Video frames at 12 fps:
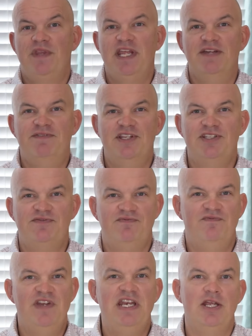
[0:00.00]
if this
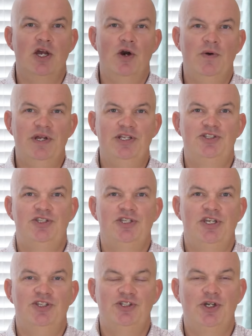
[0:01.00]
video
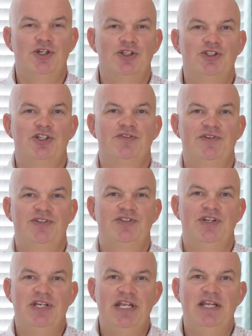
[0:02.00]
is going to service
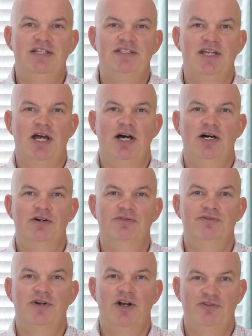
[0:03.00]
the needs
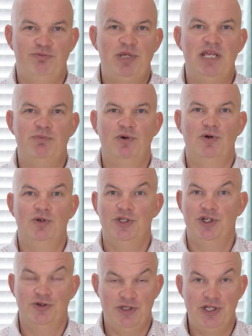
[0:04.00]
of people,
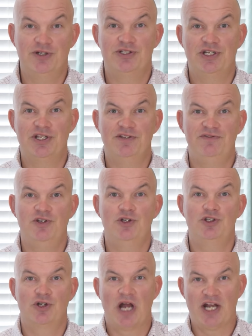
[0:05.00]
years into the
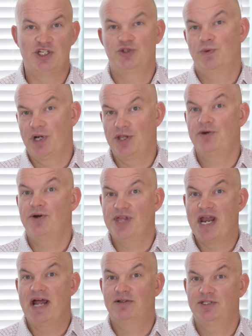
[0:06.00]
future, I just want to throw
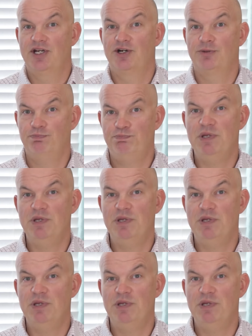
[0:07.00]
that out there.